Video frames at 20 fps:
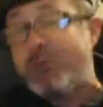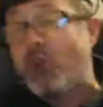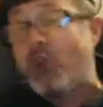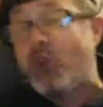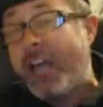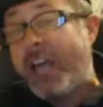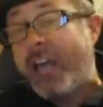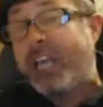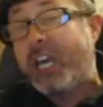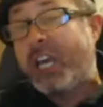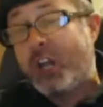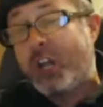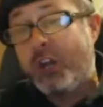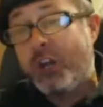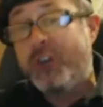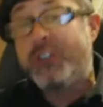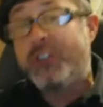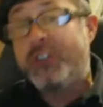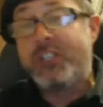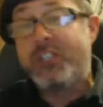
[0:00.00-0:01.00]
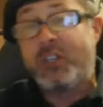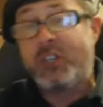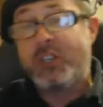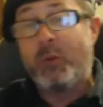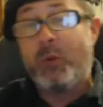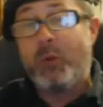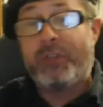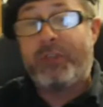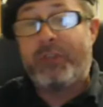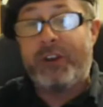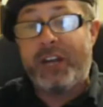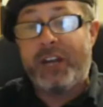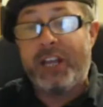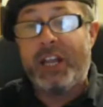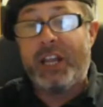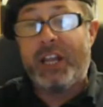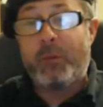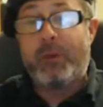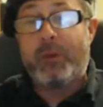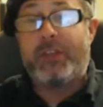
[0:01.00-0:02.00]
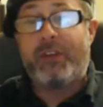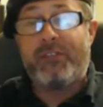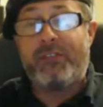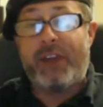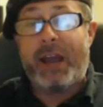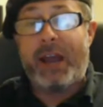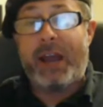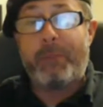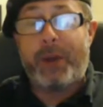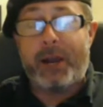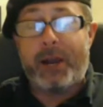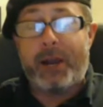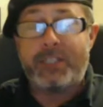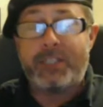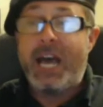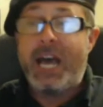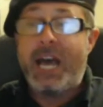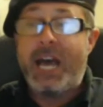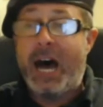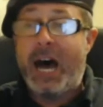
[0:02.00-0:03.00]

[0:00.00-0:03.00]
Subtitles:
drawing conclusions that what they're dealing with are vampires.